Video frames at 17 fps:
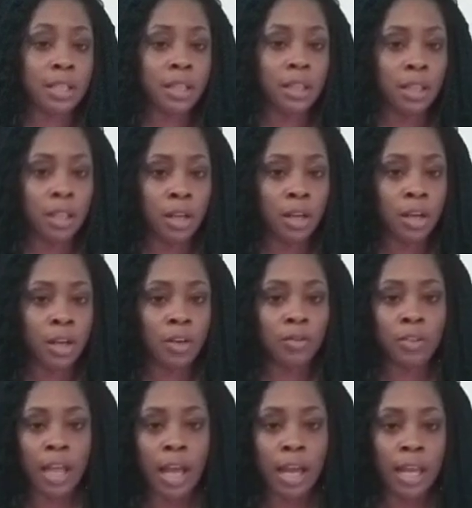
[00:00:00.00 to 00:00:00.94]

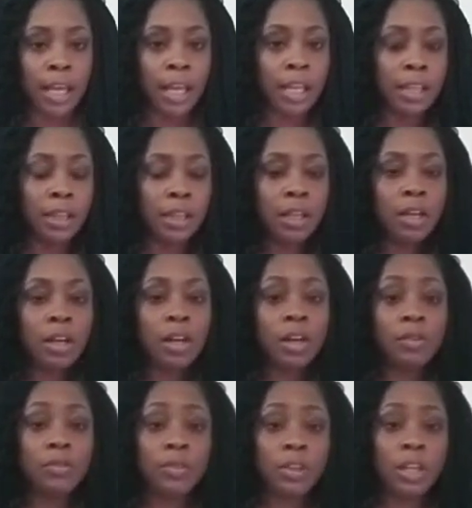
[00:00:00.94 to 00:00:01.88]
love, like in
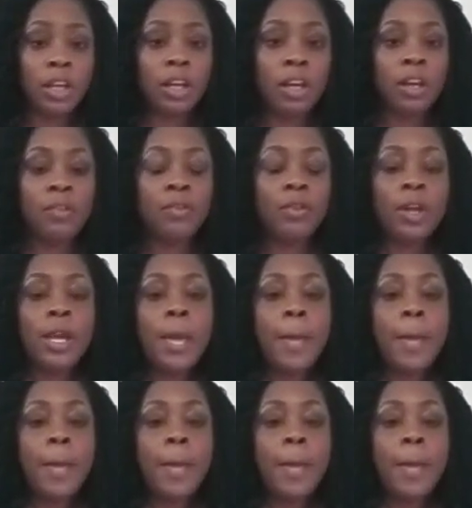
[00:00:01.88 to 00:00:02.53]
love,